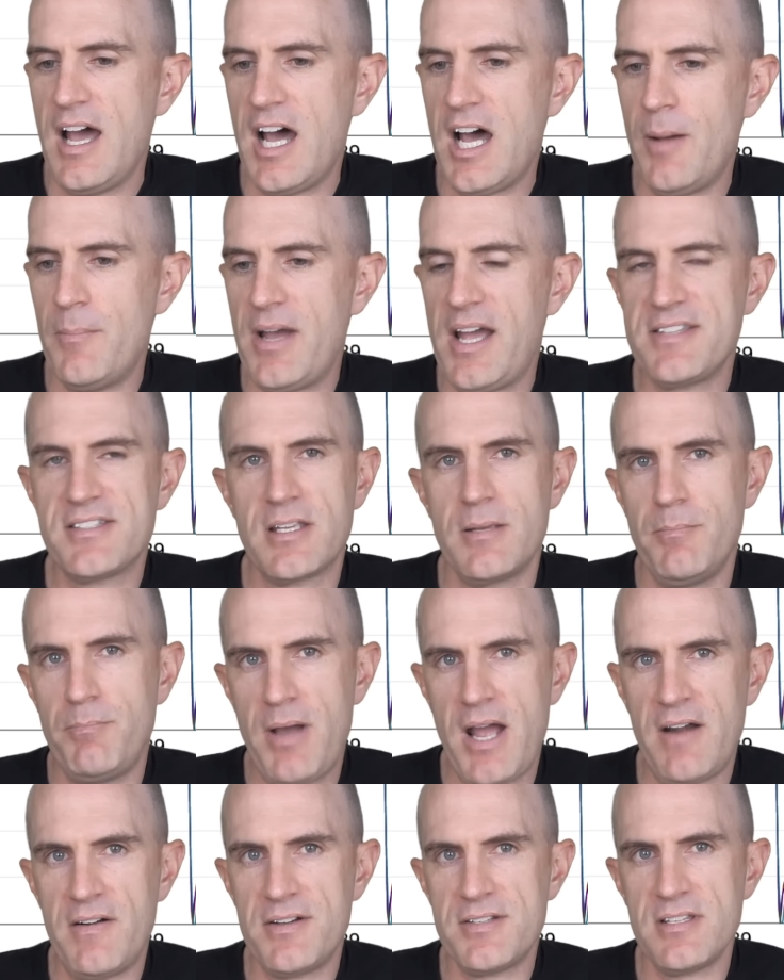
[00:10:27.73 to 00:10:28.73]
Um, as
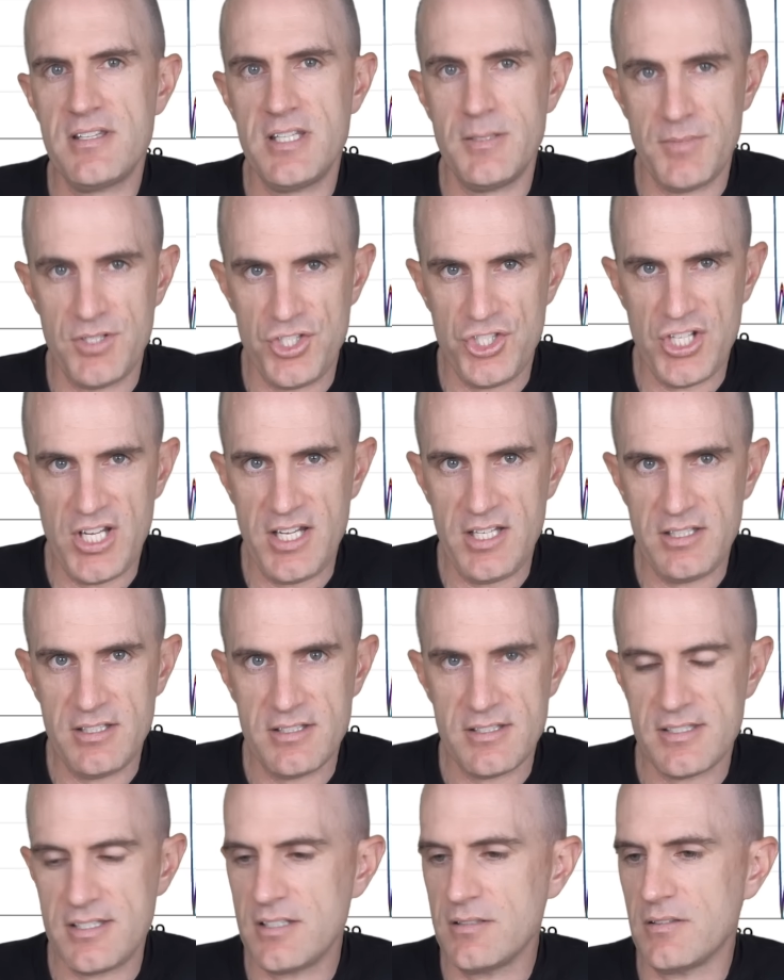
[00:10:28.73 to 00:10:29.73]
comparison, the
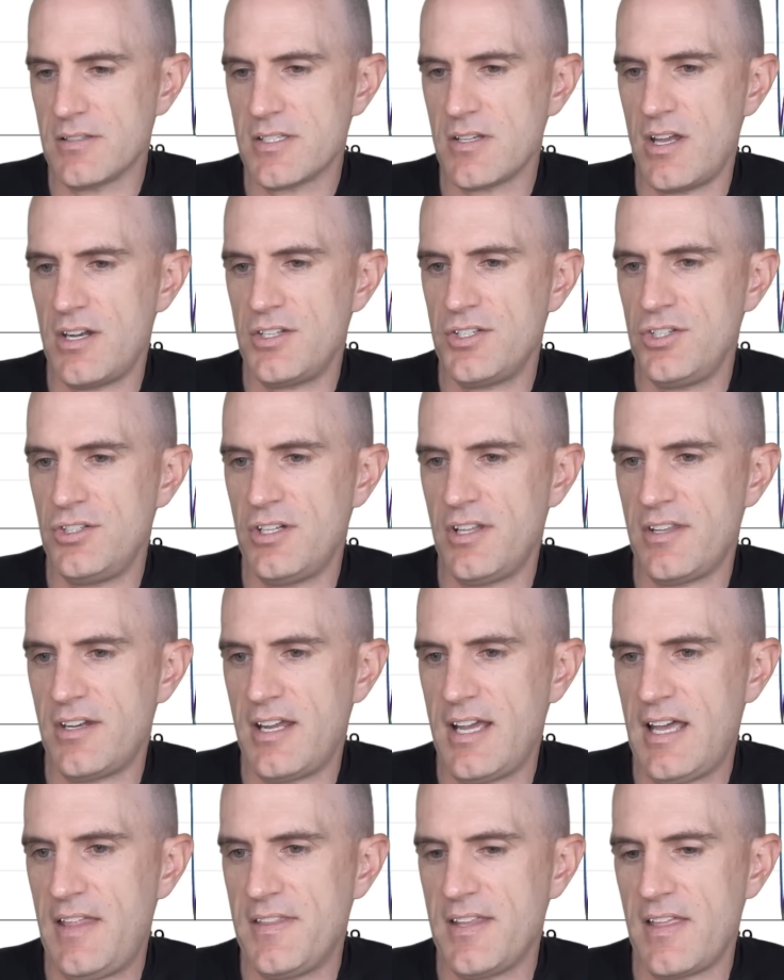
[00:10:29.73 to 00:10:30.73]
Magene single-sided unit that
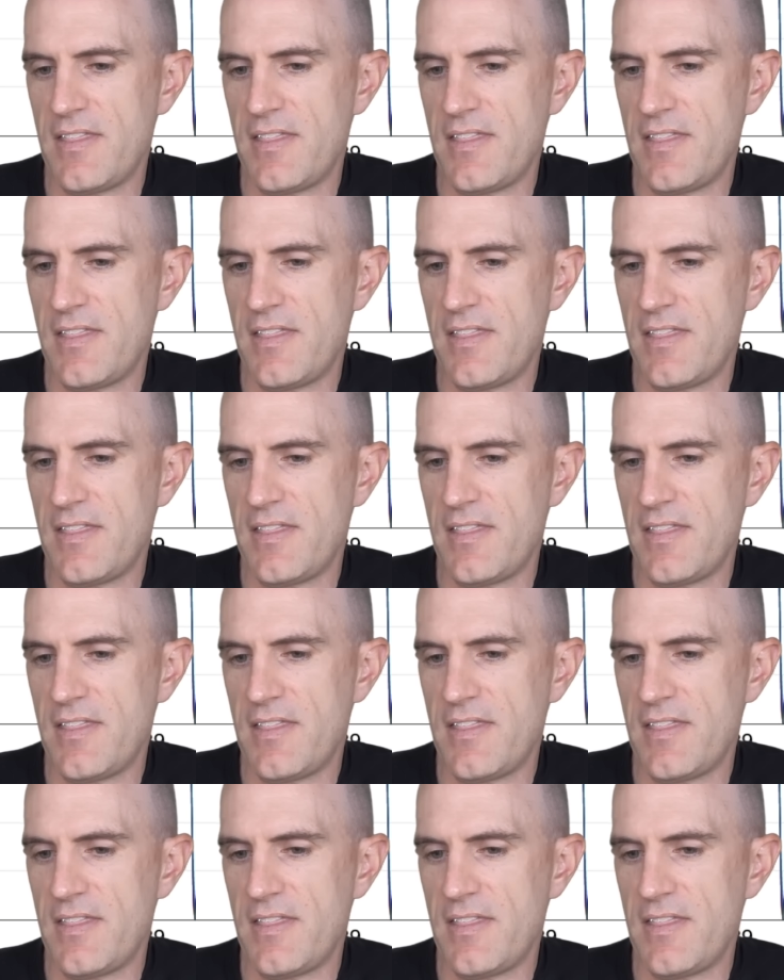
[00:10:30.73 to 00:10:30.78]
I had